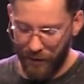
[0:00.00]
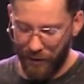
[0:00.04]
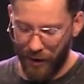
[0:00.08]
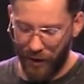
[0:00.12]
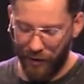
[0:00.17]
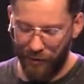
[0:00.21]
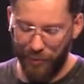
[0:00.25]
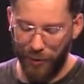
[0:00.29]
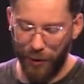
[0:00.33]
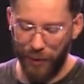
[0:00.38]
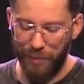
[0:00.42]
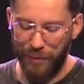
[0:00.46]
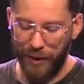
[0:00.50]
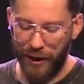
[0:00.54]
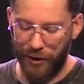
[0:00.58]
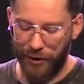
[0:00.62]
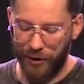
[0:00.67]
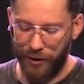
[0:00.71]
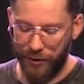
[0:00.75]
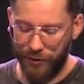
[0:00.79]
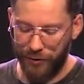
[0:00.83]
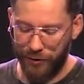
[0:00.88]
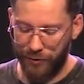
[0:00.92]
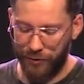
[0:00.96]
have put
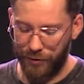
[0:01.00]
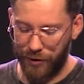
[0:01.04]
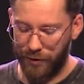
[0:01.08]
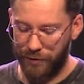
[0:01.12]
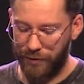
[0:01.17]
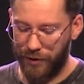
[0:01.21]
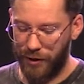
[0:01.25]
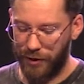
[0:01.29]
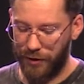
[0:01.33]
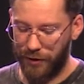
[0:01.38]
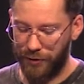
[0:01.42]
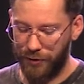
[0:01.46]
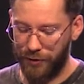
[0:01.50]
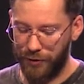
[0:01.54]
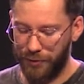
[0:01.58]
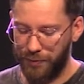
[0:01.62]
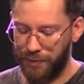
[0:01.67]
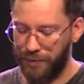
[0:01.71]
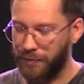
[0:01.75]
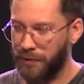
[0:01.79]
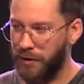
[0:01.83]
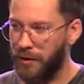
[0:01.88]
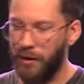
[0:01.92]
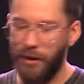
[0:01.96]
barriers in front of others.
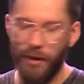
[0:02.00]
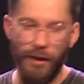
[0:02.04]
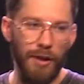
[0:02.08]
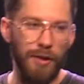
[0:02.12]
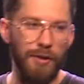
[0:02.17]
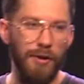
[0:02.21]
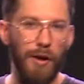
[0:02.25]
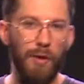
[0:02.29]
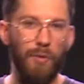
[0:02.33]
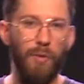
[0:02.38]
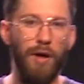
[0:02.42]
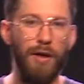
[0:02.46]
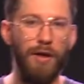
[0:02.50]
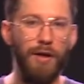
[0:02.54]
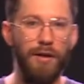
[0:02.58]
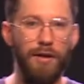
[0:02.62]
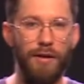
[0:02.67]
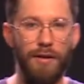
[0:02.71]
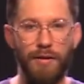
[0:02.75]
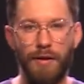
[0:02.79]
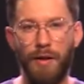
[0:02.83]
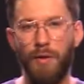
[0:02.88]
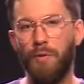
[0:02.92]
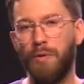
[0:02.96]
Now, I want to
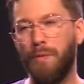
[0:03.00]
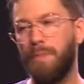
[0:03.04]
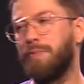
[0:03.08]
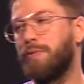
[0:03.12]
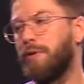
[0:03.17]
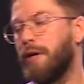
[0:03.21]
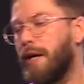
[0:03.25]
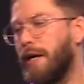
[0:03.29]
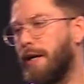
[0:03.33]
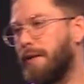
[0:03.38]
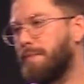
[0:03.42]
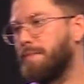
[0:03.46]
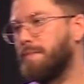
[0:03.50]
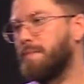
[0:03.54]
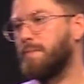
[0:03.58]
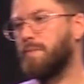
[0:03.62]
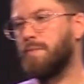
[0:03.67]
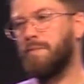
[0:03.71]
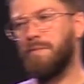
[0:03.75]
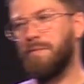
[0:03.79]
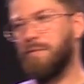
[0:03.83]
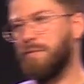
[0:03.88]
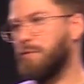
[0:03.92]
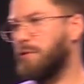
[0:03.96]
I wanna pray.
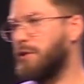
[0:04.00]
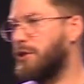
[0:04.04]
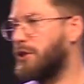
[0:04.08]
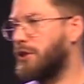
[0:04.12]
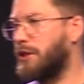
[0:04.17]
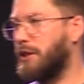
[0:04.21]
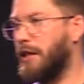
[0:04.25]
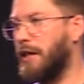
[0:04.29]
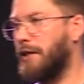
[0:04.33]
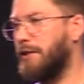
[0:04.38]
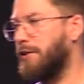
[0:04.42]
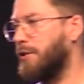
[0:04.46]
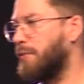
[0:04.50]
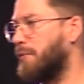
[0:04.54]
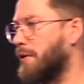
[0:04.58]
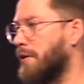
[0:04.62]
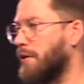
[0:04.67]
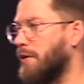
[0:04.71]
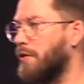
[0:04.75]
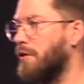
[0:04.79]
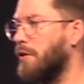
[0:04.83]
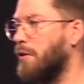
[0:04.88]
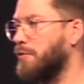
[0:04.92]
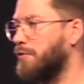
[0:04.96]
We're reaching the end here. We're
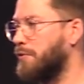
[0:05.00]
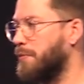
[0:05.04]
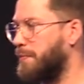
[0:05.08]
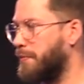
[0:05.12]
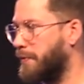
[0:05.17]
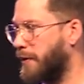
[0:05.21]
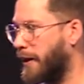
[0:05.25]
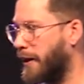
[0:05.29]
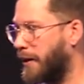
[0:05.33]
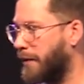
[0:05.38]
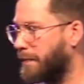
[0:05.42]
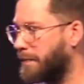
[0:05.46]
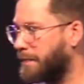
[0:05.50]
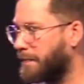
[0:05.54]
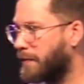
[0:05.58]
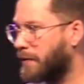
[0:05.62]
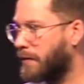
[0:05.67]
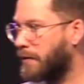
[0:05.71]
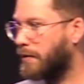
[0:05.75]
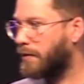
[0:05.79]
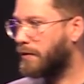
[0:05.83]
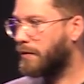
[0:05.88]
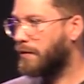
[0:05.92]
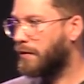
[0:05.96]
going to close in prayer.
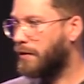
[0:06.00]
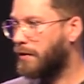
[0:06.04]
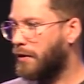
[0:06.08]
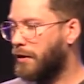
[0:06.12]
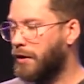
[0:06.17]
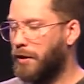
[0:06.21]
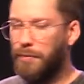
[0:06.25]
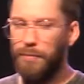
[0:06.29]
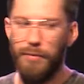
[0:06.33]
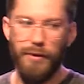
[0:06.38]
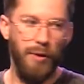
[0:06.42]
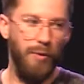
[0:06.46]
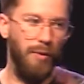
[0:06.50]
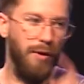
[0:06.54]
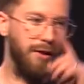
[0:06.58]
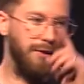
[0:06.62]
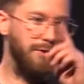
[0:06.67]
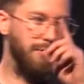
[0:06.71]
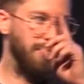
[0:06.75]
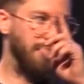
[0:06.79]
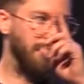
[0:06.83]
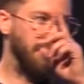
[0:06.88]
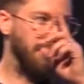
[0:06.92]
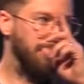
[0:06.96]
But I want to
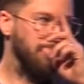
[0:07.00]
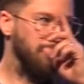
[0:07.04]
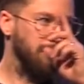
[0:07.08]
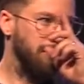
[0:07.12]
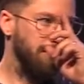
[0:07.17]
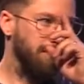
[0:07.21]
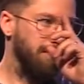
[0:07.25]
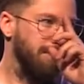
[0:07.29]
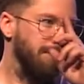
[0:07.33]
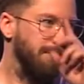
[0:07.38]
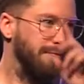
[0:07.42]
do this.